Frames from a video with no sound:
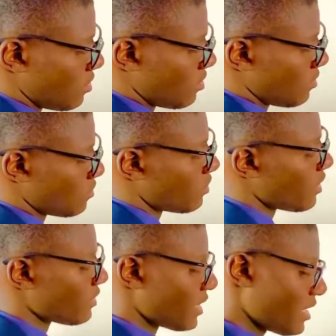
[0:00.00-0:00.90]
So now
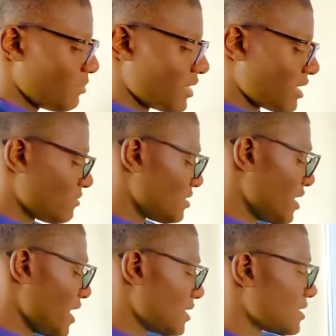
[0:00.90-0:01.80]
that becomes the
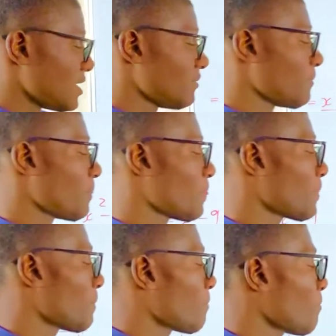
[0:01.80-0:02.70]
answer
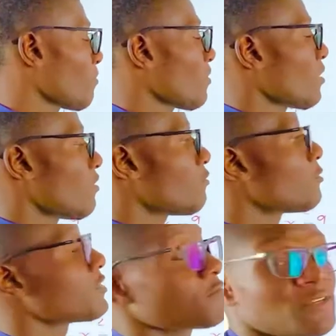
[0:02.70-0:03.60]
for the
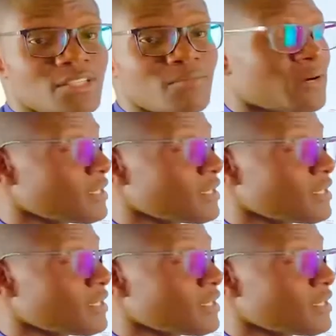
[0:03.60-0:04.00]
first part.